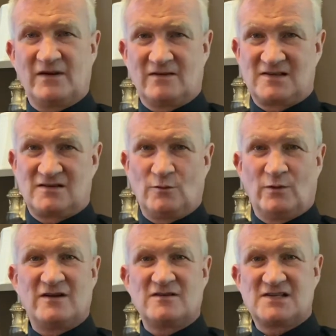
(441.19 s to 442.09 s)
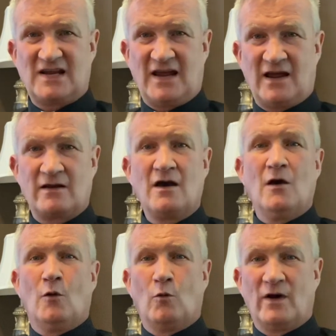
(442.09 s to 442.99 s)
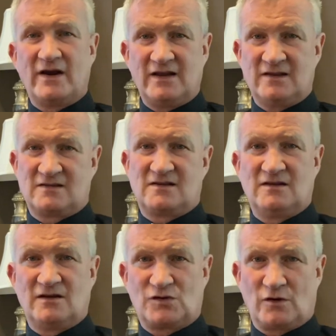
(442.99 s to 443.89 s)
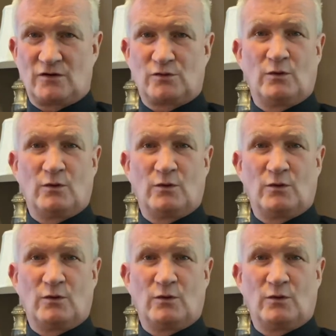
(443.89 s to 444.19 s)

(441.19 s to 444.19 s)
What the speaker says: us to understand what is the church,